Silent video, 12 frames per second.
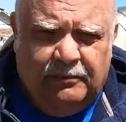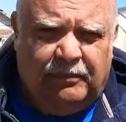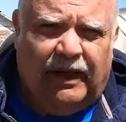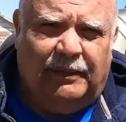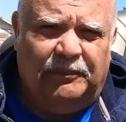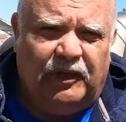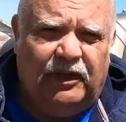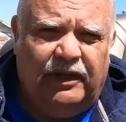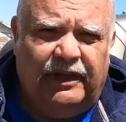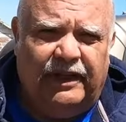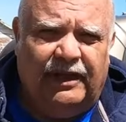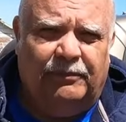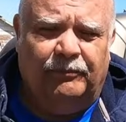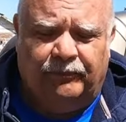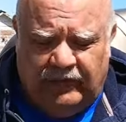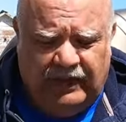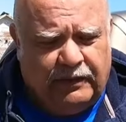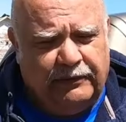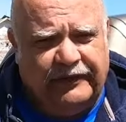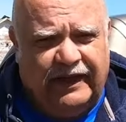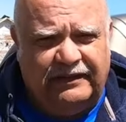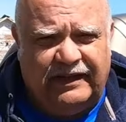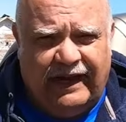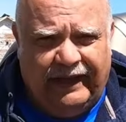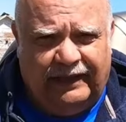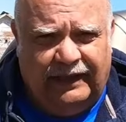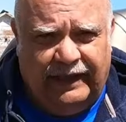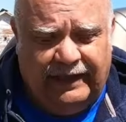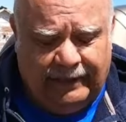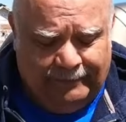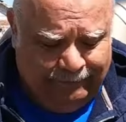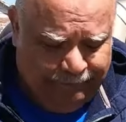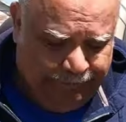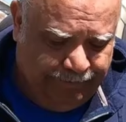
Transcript: Popped the hood up. There was that tank leaking.